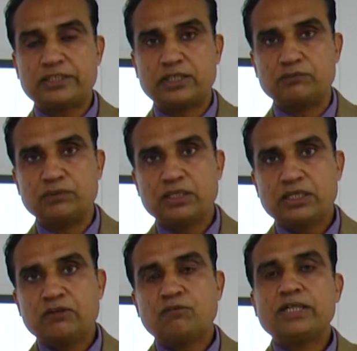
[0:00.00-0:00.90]
term.
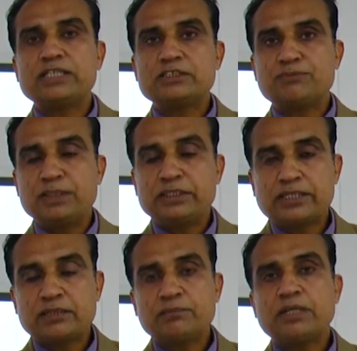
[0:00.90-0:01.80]
What is min
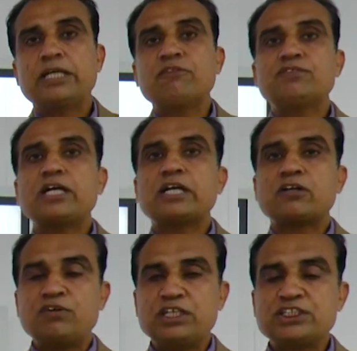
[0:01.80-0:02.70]
term? If the
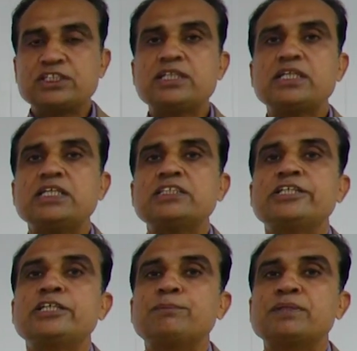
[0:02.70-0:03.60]
equation is
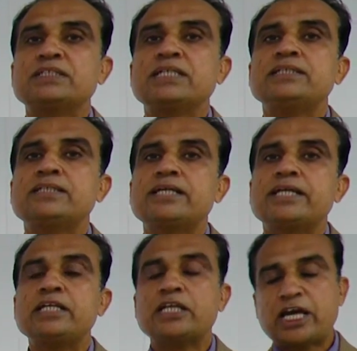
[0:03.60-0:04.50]
represented
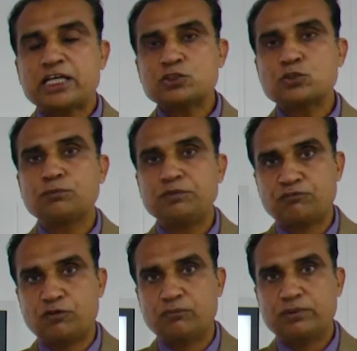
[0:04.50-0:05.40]
in SOP
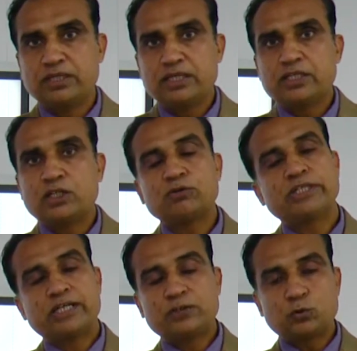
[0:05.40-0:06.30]
form. Now
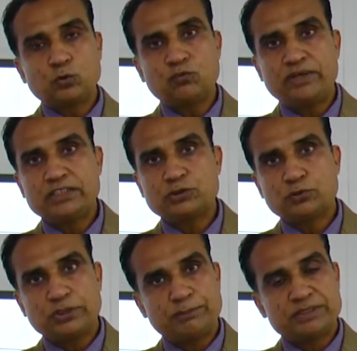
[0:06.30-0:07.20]
there are 2 ways to
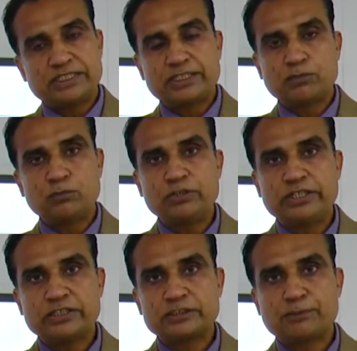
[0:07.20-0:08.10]
represent the
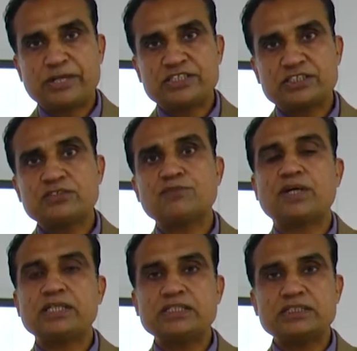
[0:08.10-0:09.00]
Boolean expressions.
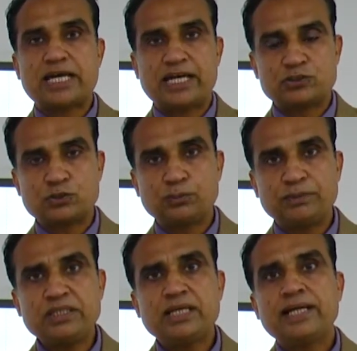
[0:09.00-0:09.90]
One is SOP
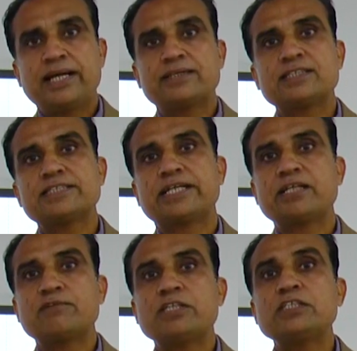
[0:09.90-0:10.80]
and the
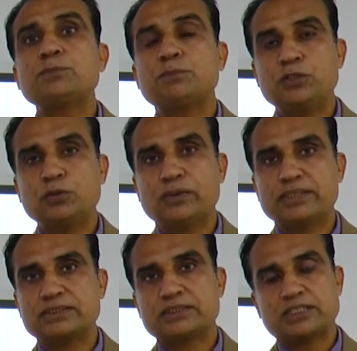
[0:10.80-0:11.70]
second one is
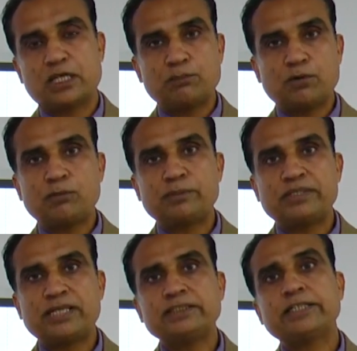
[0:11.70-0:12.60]
POS, sum of
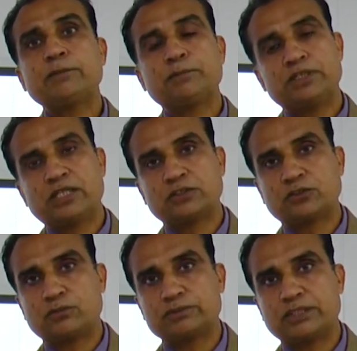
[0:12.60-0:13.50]
product and
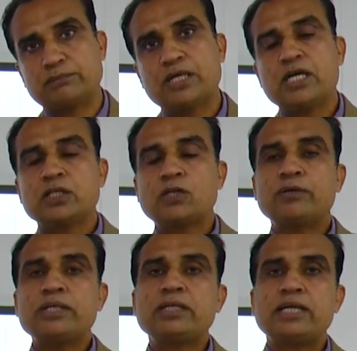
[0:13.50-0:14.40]
product of sum.
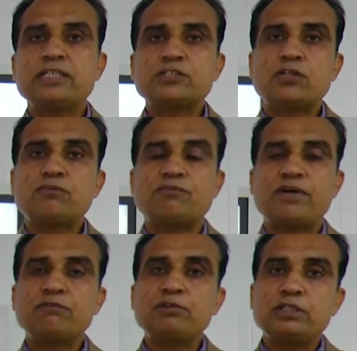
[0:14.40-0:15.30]
Now in case of
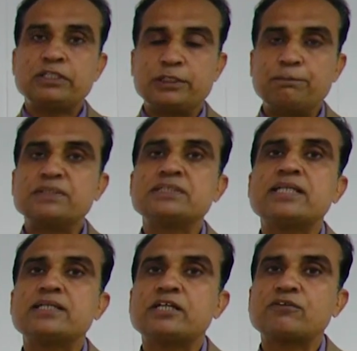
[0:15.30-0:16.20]
when we
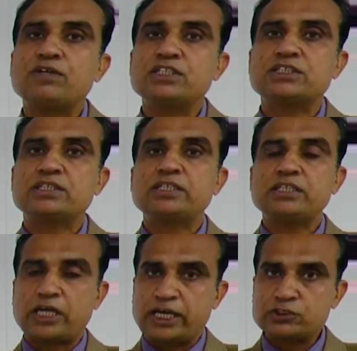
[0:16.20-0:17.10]
represent the
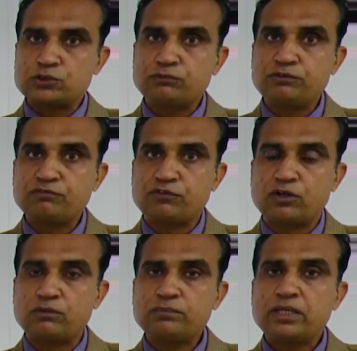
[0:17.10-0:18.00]
equation in SOP
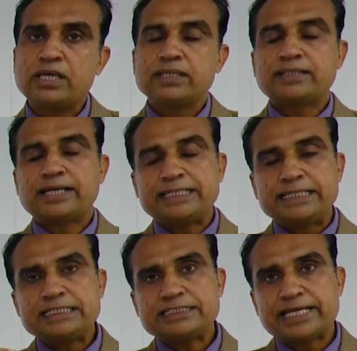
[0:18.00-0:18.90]
form,
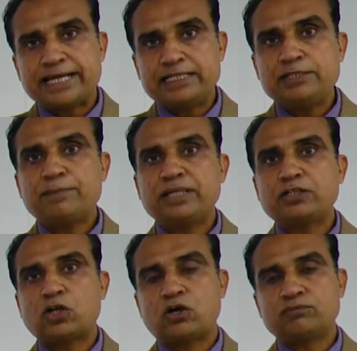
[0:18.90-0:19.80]
each
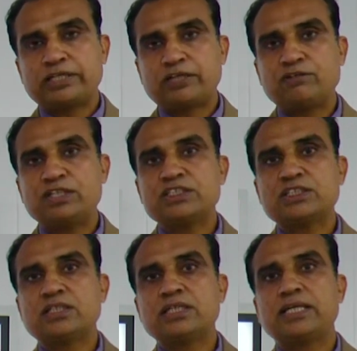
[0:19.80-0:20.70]
element of the
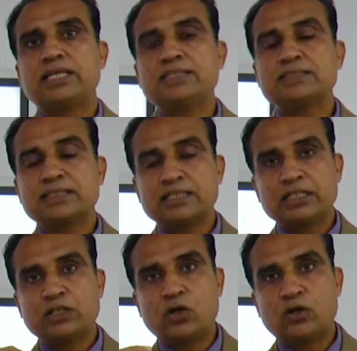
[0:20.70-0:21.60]
equation is
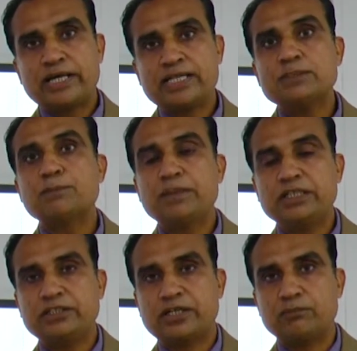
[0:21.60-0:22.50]
known as
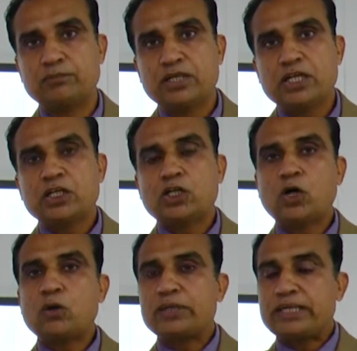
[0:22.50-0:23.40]
min term.
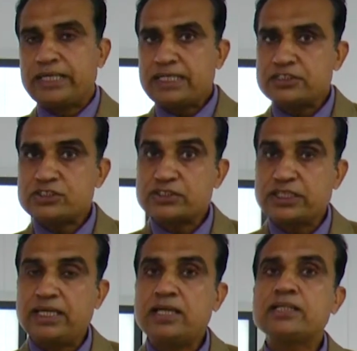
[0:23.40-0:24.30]
Now each
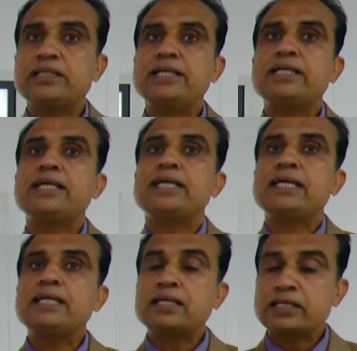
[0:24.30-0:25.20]
square
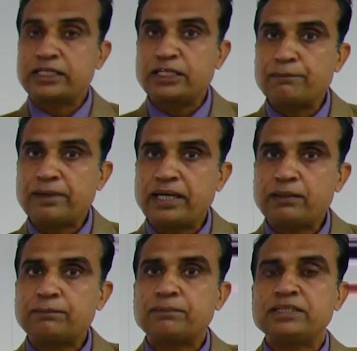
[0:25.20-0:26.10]
grid in the K
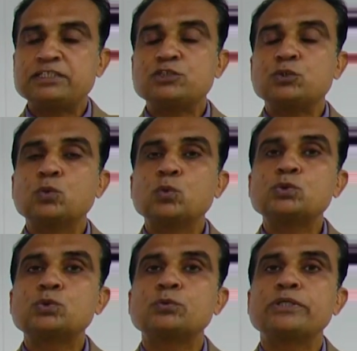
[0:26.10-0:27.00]
map is used
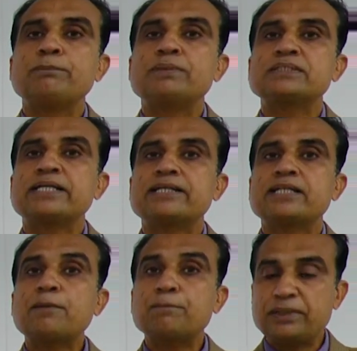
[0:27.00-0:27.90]
to represent
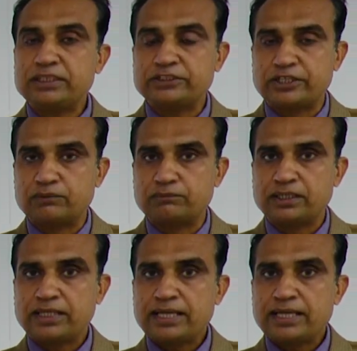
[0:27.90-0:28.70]
the min term.